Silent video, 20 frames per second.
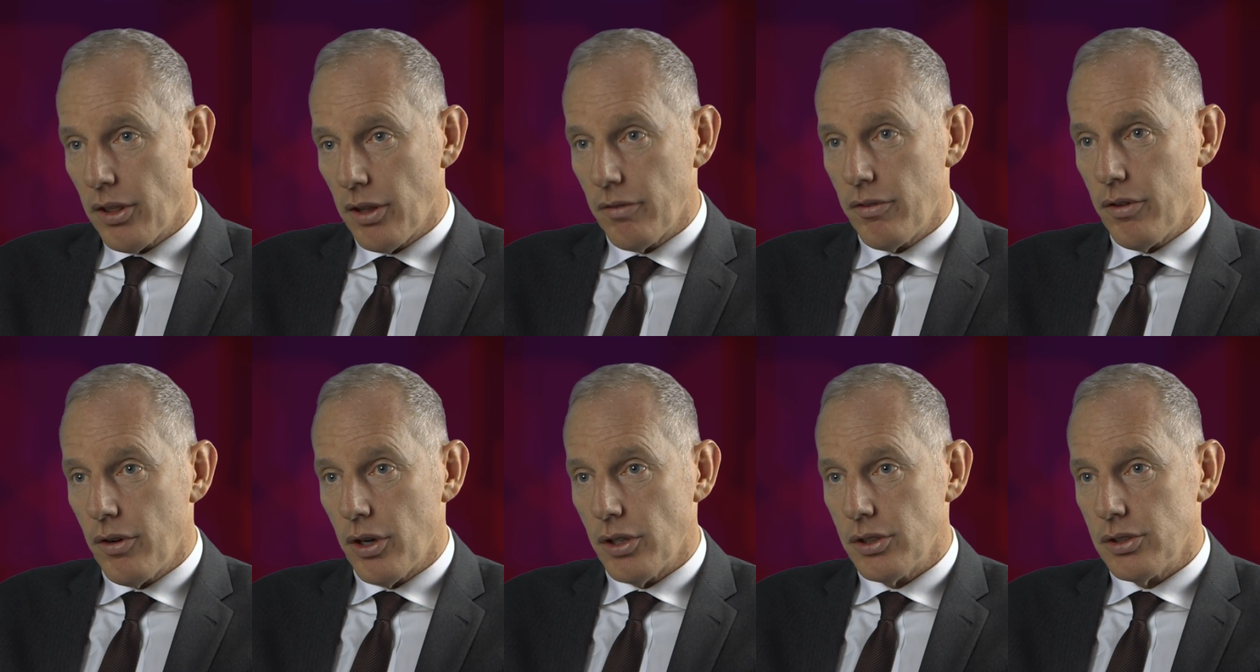thing
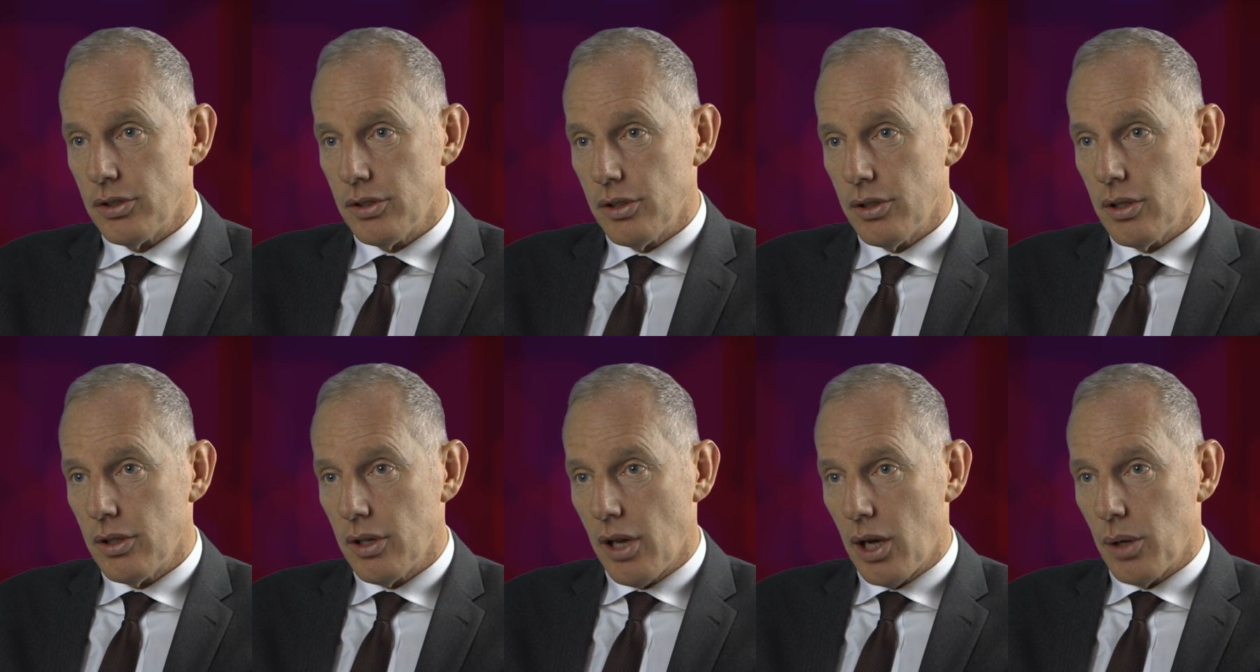for us
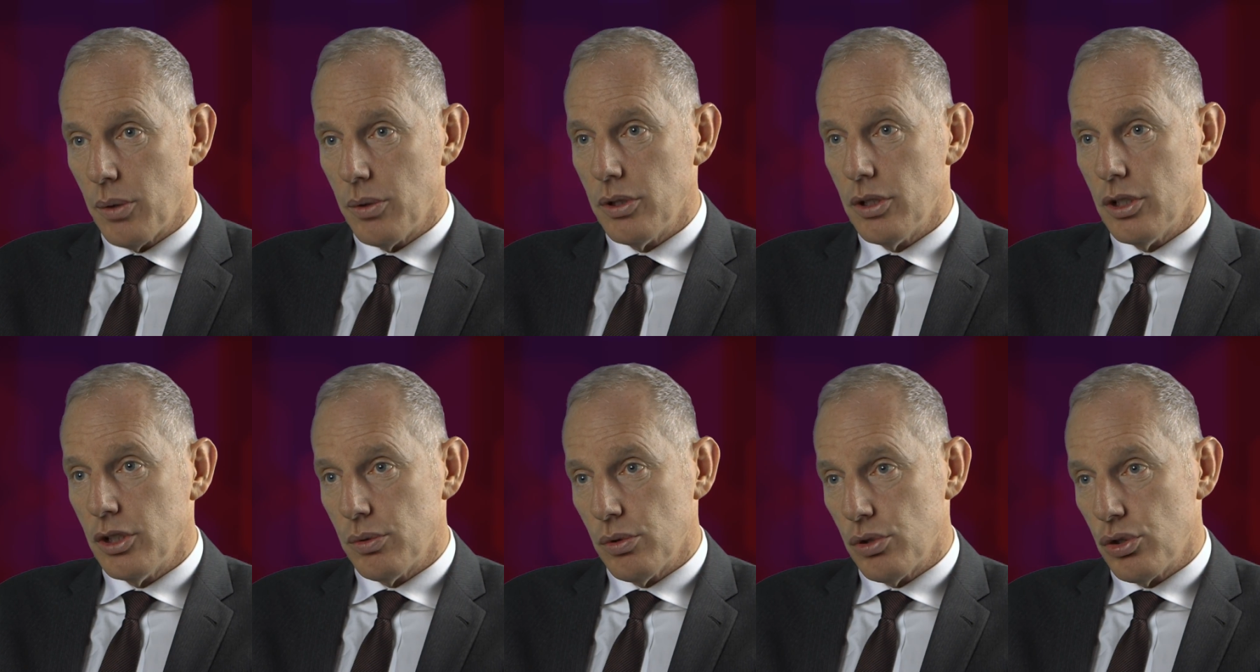now
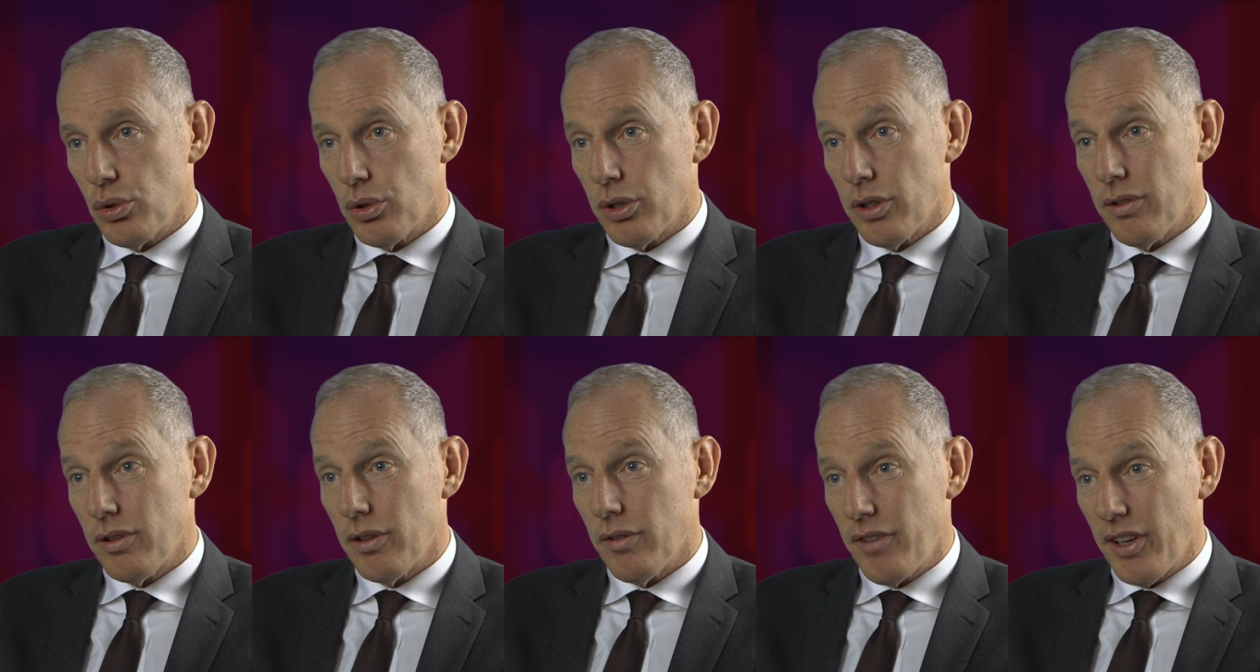is to ensure
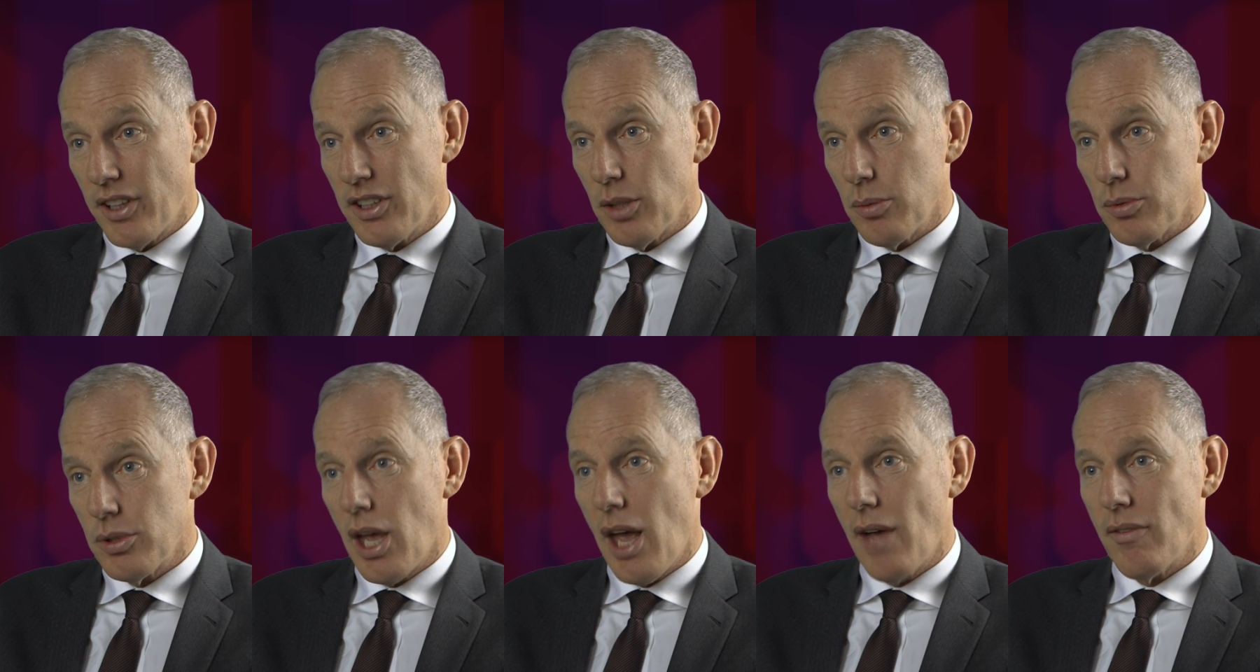that the
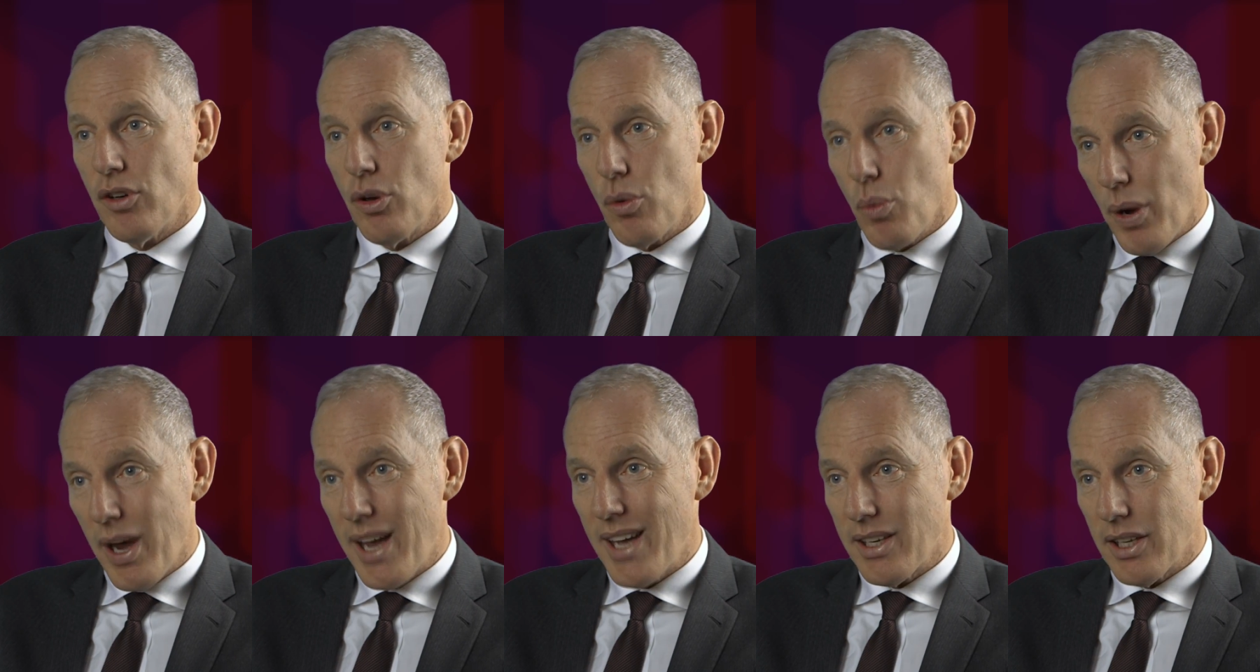victims have an
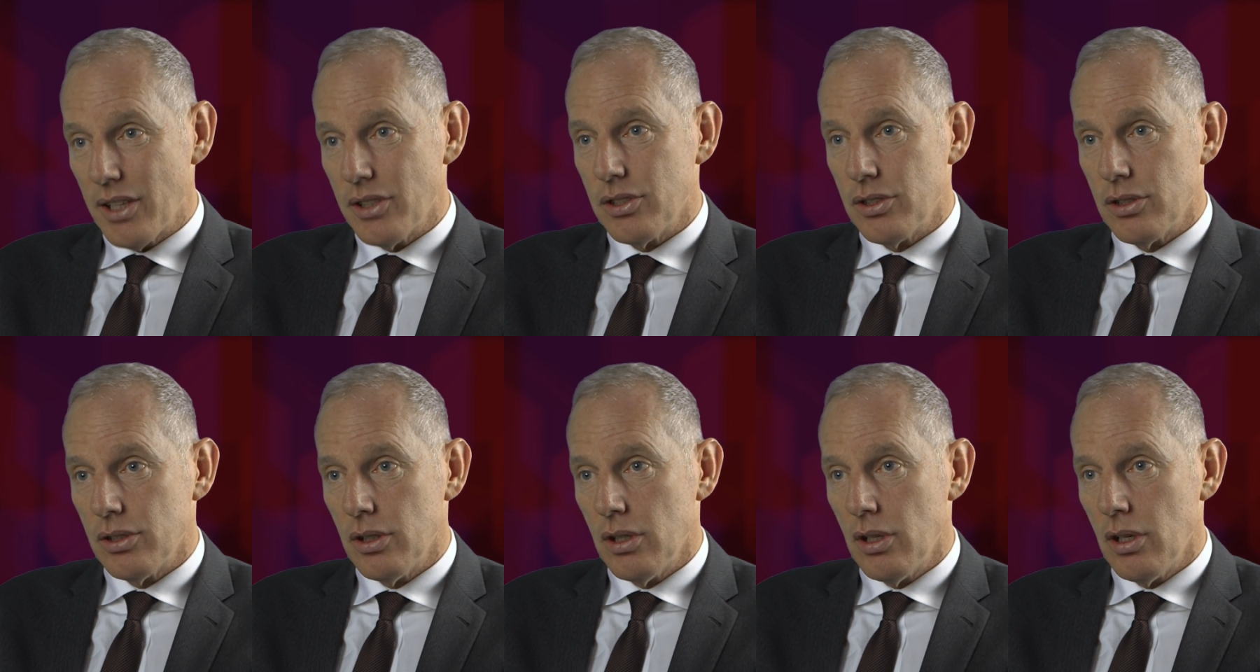
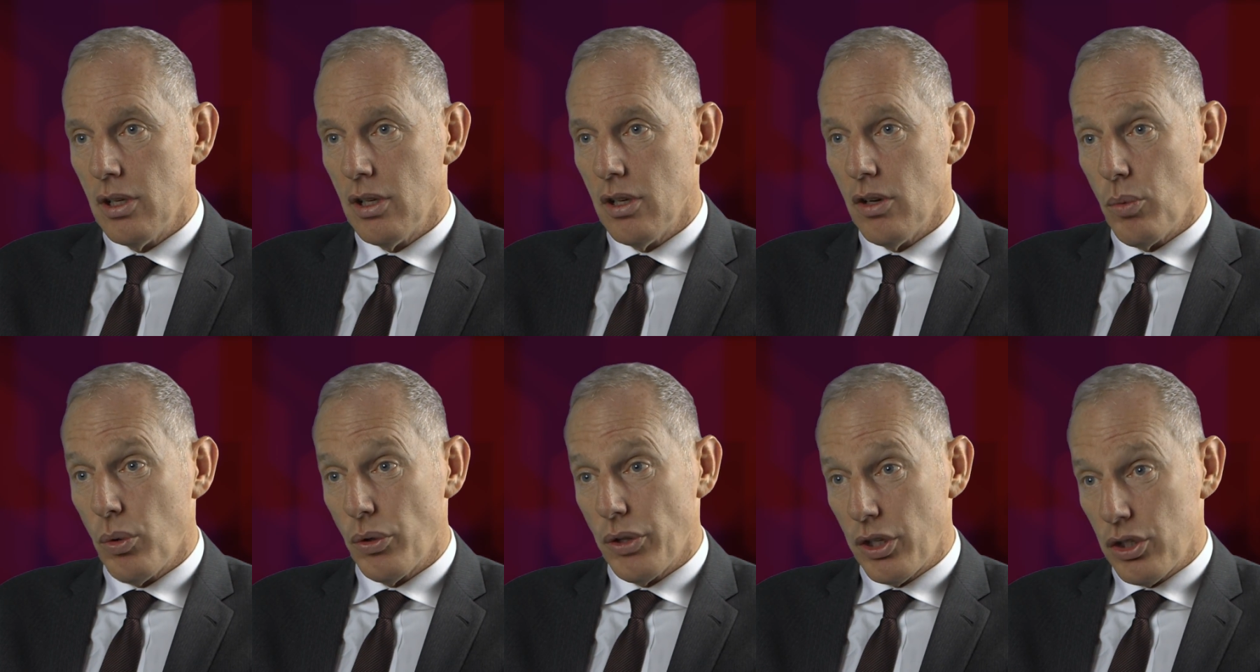awareness
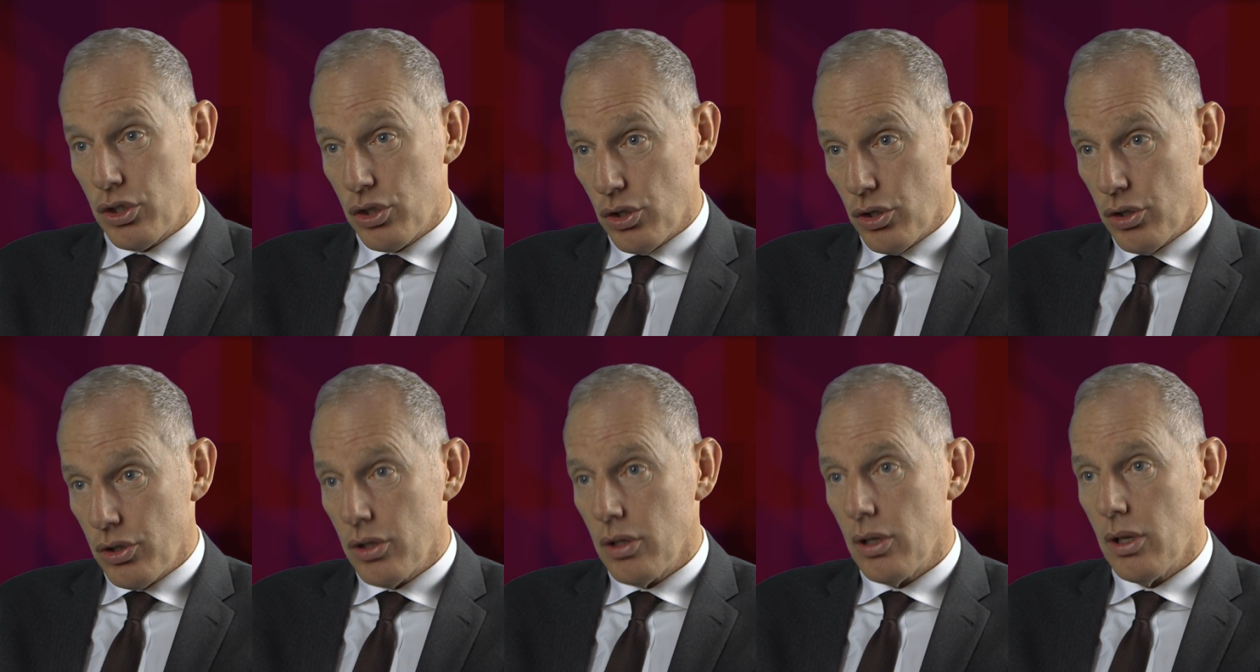of what they
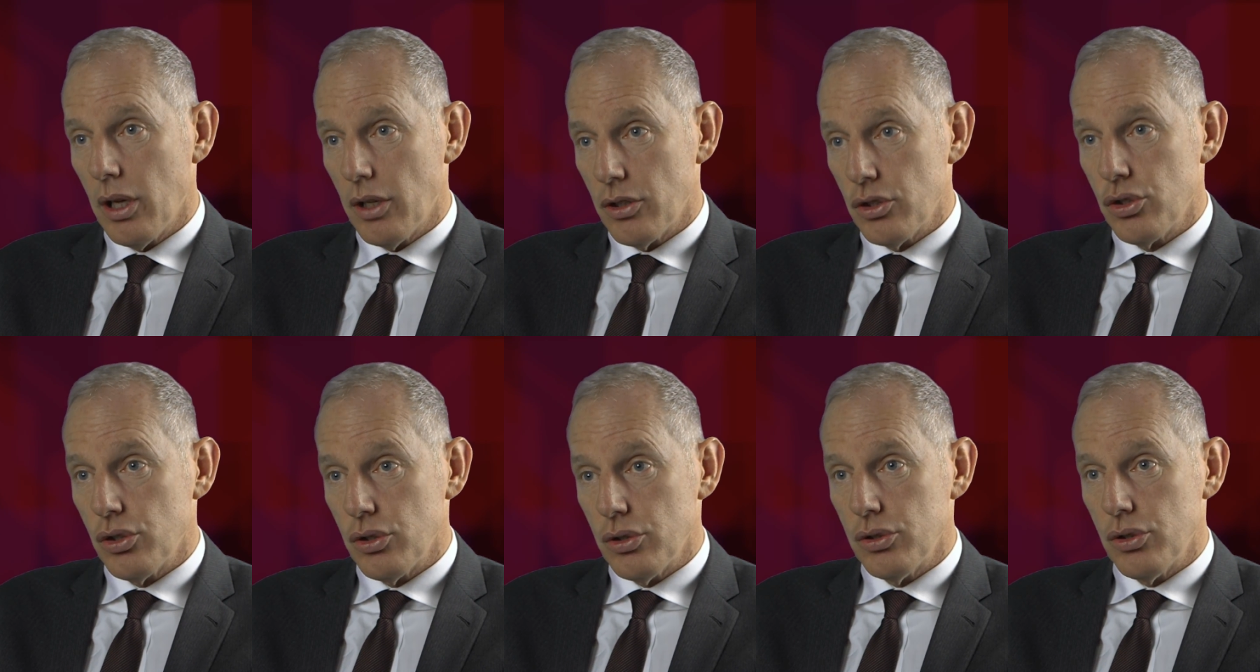should and
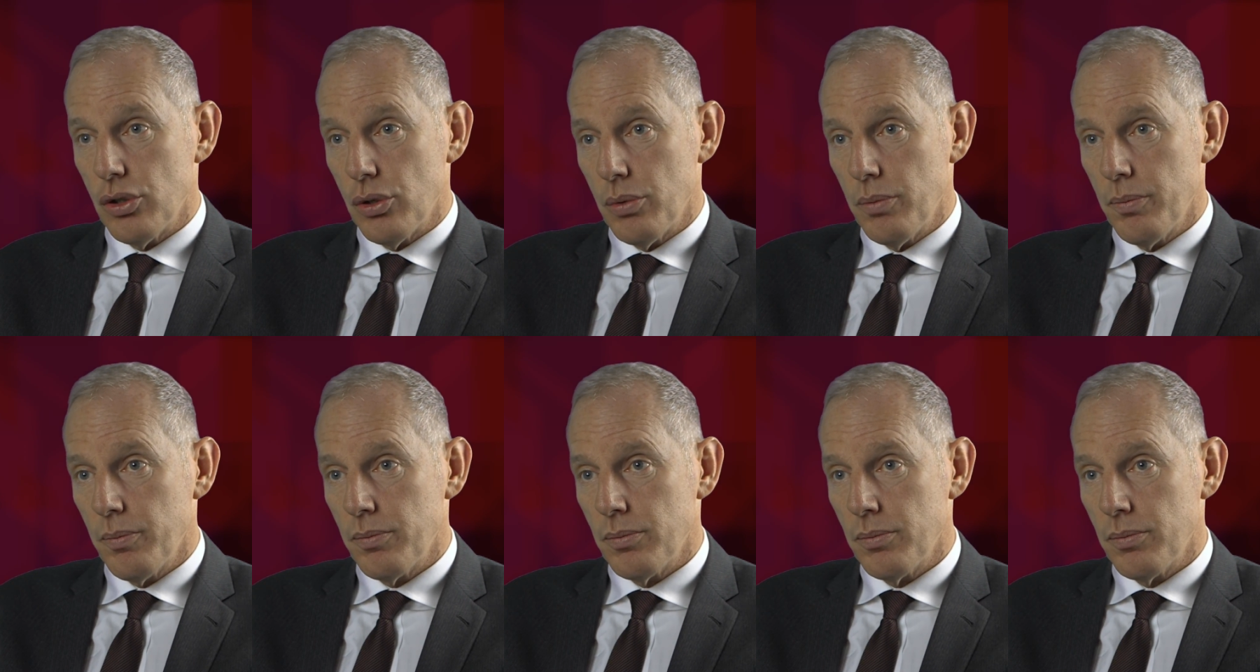shouldn't do.